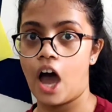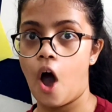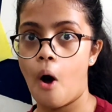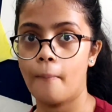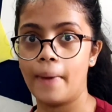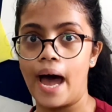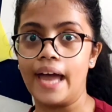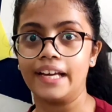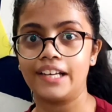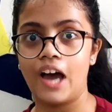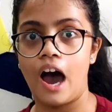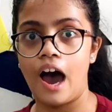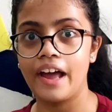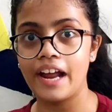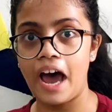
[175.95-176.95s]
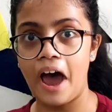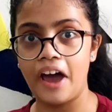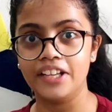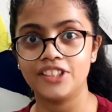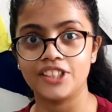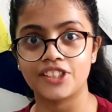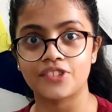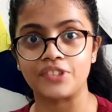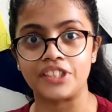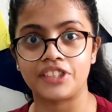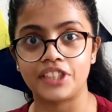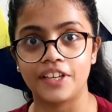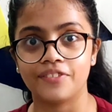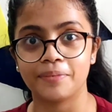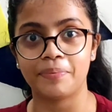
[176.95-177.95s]
oh my god, I just
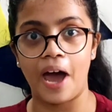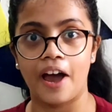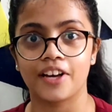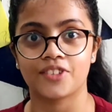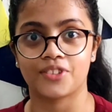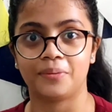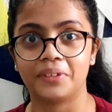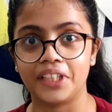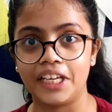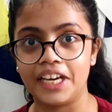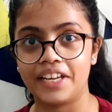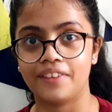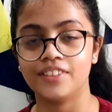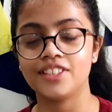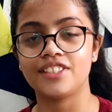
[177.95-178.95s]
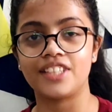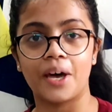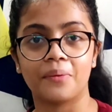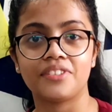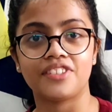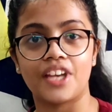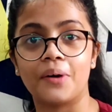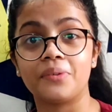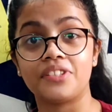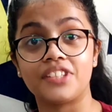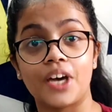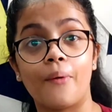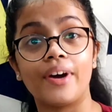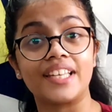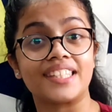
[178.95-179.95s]
received a package from Leigh, and I was so
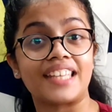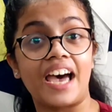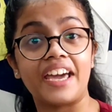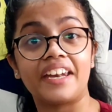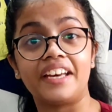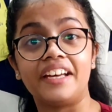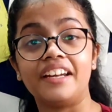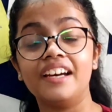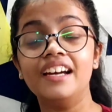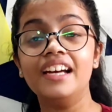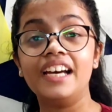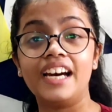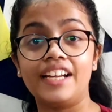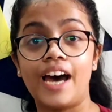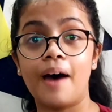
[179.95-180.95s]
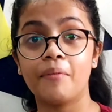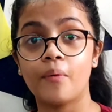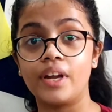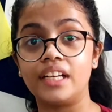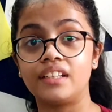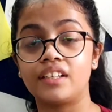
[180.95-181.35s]
excited and happy when